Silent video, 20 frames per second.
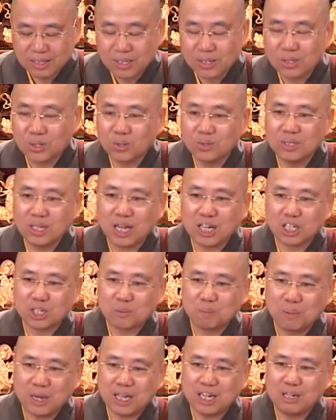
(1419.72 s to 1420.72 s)
So the
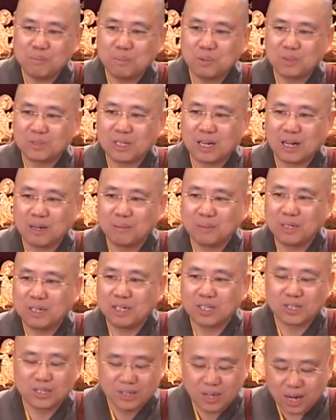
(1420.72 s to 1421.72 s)
explainable Dharma
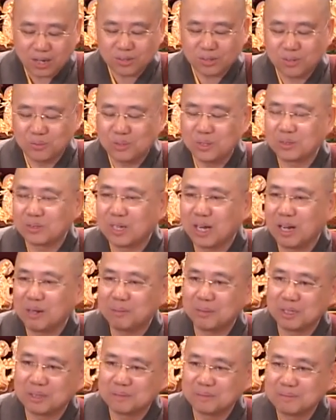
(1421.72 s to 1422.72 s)
is not the real
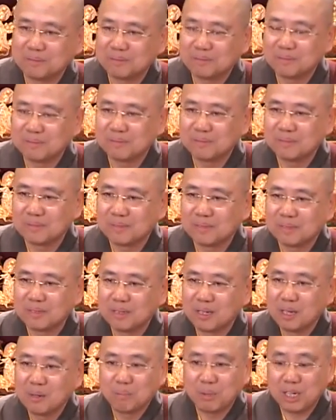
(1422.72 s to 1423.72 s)
Dharma.
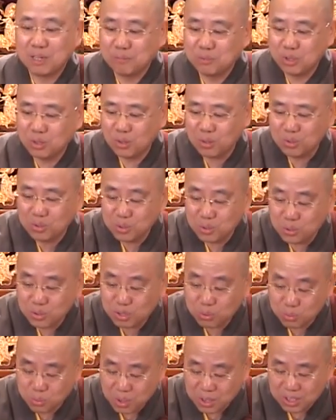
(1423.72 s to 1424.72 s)
But if you don't
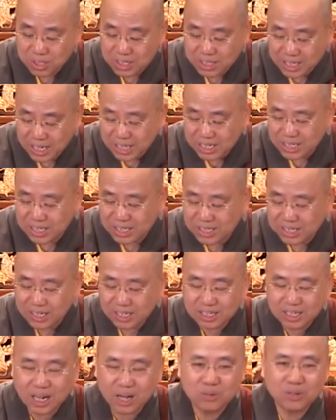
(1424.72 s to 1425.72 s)
use words and
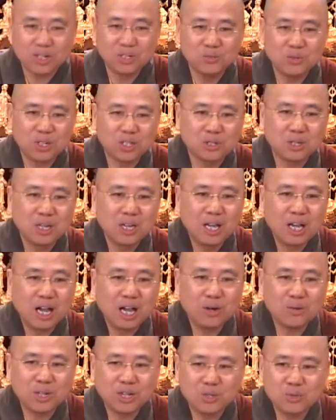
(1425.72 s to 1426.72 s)
sentences, how can
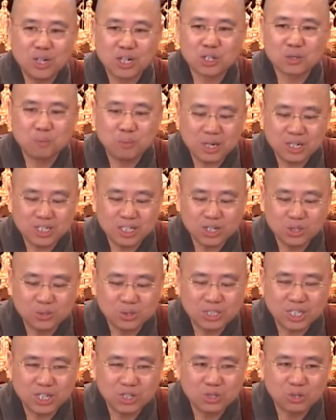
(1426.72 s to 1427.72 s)
you express it to
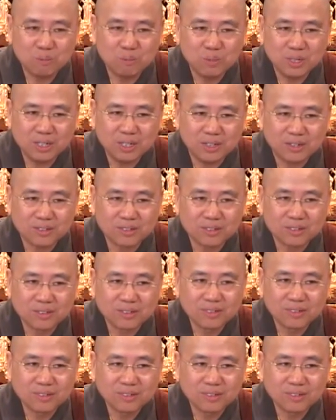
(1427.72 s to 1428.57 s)
sentient beings?